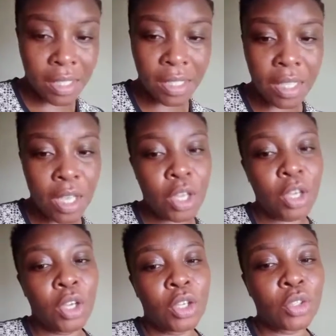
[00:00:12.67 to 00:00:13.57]
doing
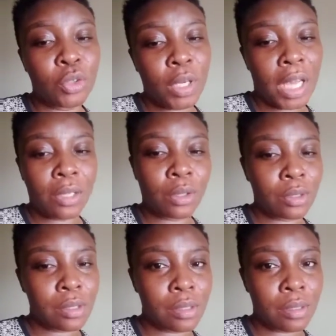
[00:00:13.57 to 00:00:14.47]
something that
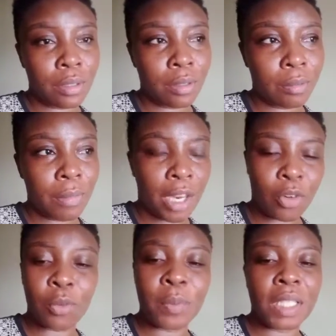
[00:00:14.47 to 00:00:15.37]
I don't think I've
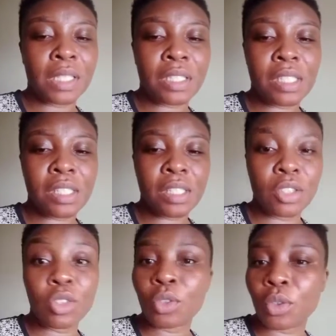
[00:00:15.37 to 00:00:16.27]
ever seen on
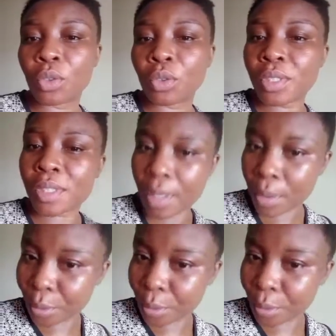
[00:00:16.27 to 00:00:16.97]
YouTube before,